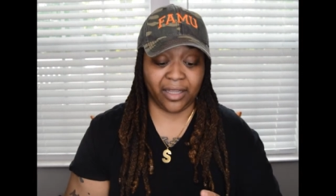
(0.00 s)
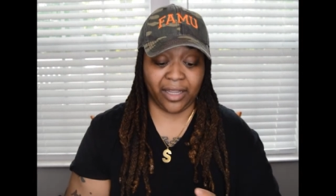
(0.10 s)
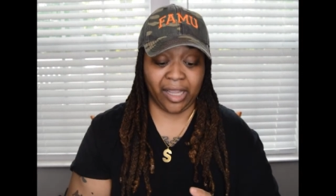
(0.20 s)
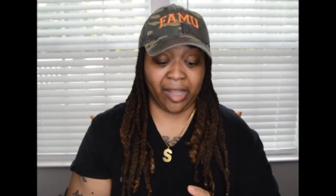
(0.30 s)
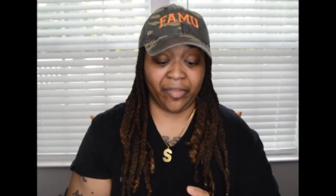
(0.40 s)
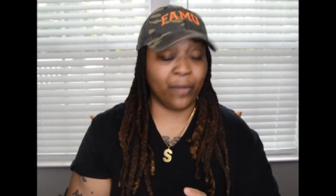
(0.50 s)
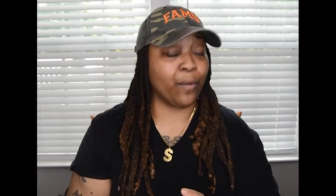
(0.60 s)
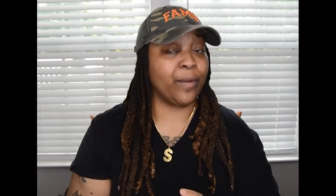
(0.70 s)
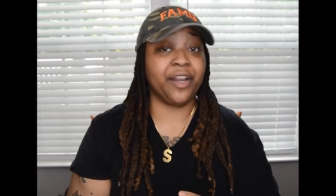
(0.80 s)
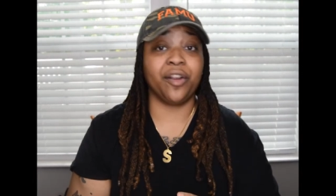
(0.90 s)
And they
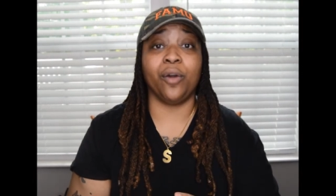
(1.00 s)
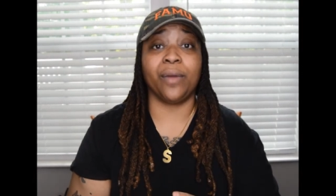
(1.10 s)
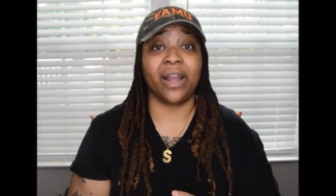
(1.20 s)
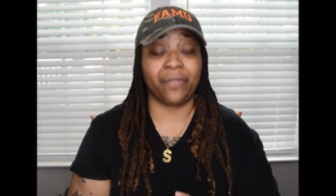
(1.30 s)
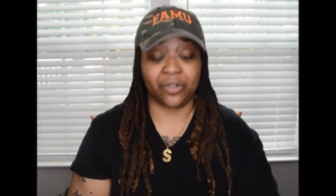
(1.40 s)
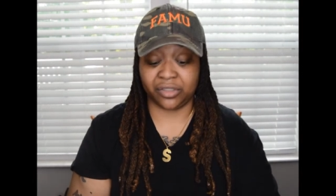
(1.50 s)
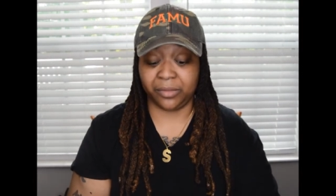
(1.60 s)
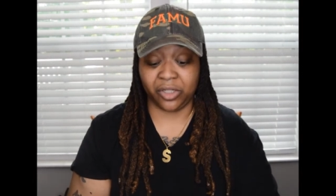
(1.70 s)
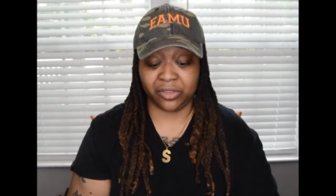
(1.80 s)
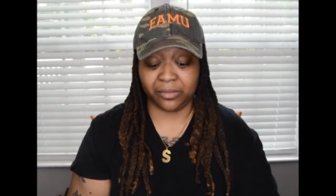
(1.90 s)
were ready to go when I first
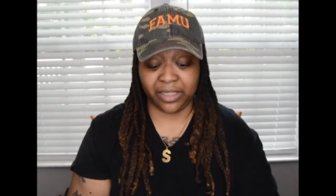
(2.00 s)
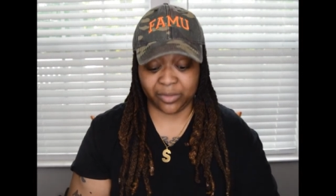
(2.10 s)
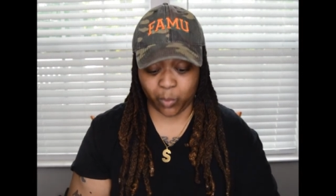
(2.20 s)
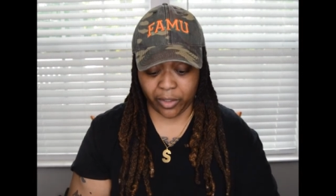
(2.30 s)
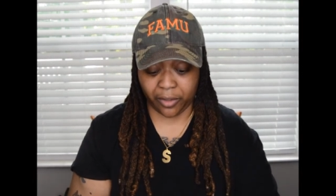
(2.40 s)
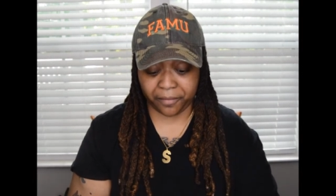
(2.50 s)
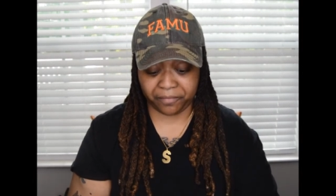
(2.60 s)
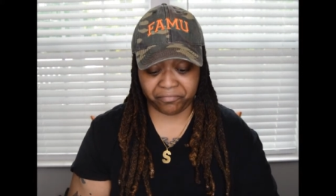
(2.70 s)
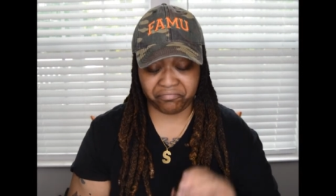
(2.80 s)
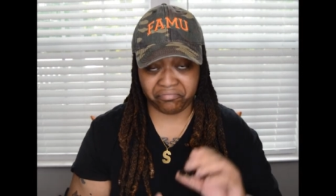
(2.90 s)
smelled them as well.
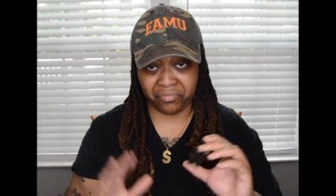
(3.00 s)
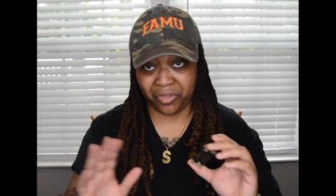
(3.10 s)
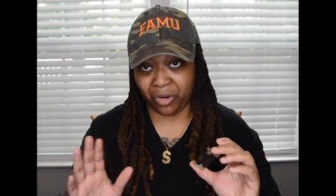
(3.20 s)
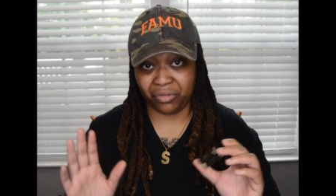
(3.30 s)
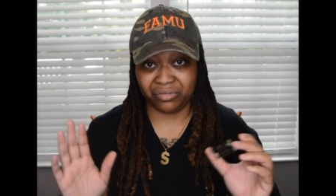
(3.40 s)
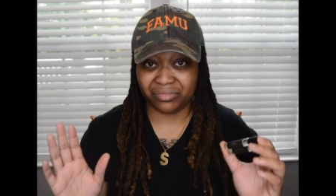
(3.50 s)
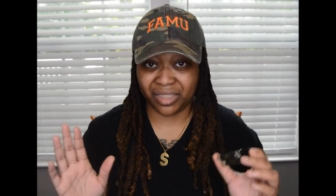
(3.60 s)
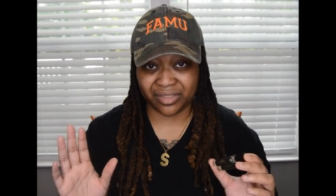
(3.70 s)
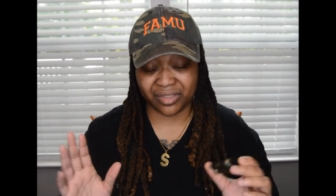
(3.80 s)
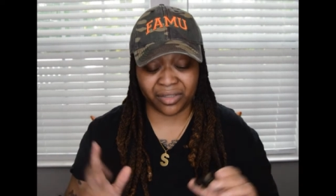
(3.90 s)
No
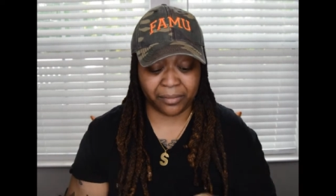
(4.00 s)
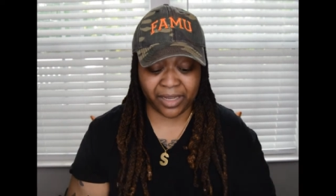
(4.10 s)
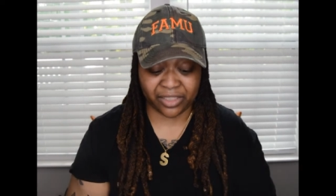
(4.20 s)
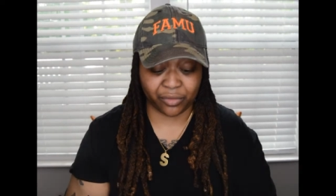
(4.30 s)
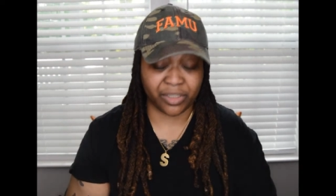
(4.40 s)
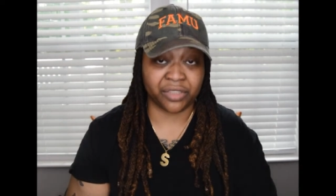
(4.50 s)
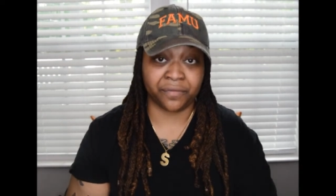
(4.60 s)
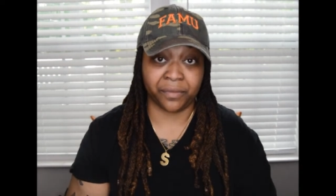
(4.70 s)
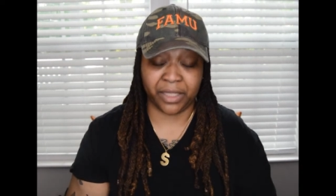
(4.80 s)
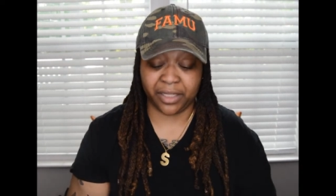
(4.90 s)
necessary maceration
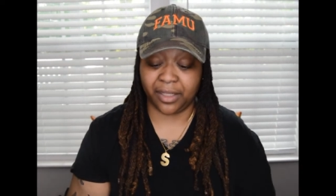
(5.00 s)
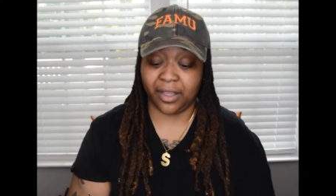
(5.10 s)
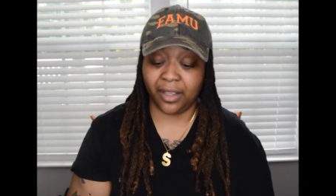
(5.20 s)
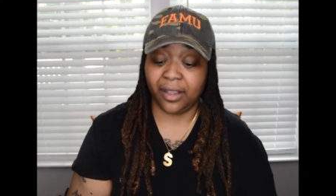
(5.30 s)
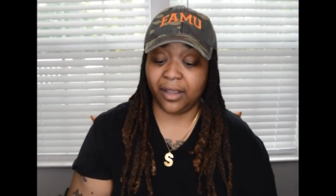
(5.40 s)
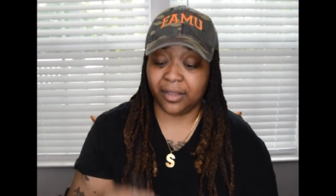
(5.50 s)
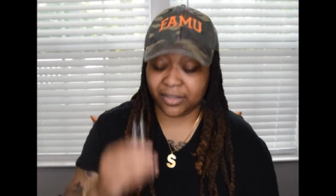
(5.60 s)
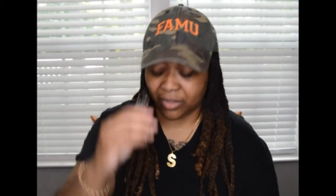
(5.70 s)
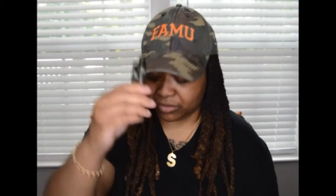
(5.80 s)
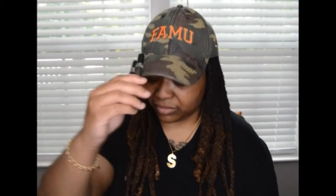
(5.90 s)
for me.
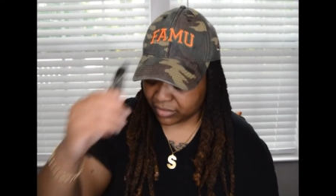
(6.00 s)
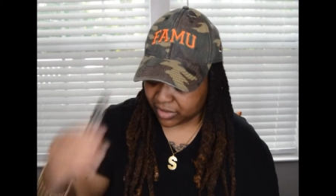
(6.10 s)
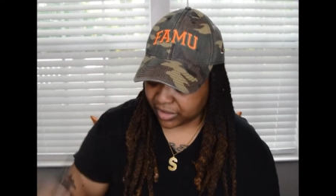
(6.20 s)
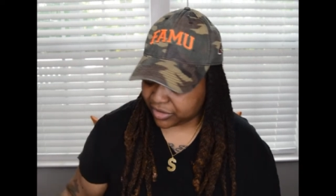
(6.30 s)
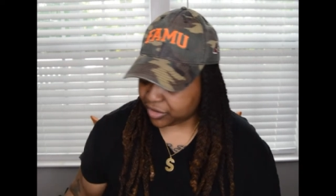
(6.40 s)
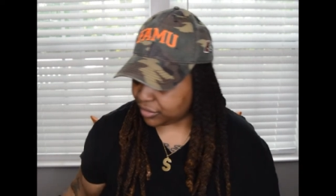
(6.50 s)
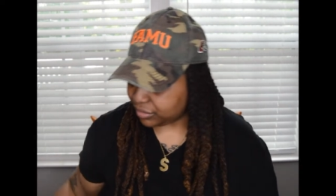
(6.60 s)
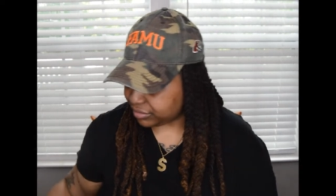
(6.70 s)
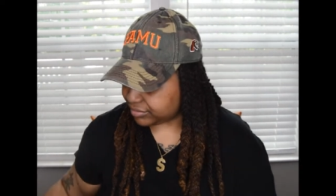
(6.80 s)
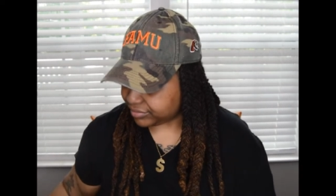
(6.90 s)
So these
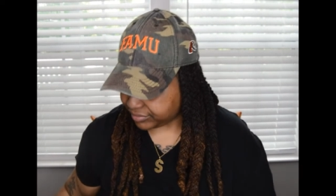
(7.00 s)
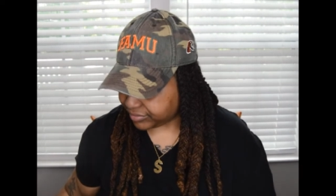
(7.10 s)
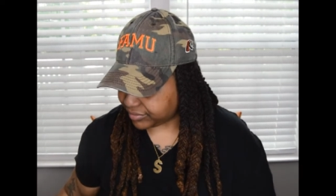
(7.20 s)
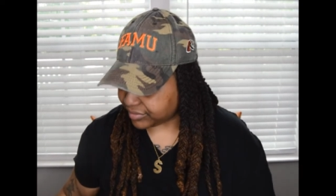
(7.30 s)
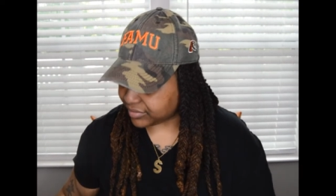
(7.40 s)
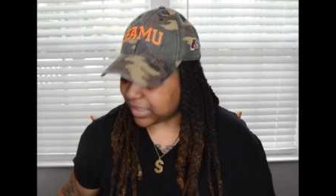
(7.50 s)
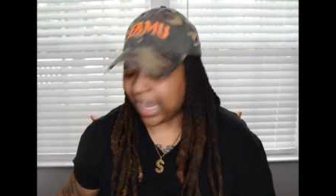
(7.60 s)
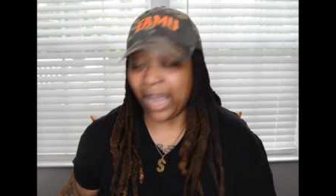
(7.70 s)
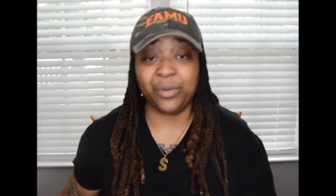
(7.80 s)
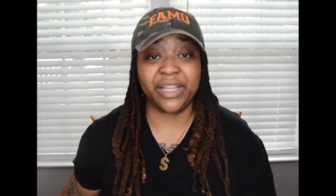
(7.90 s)
two,
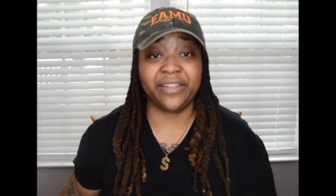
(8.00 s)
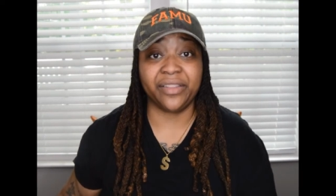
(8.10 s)
I would get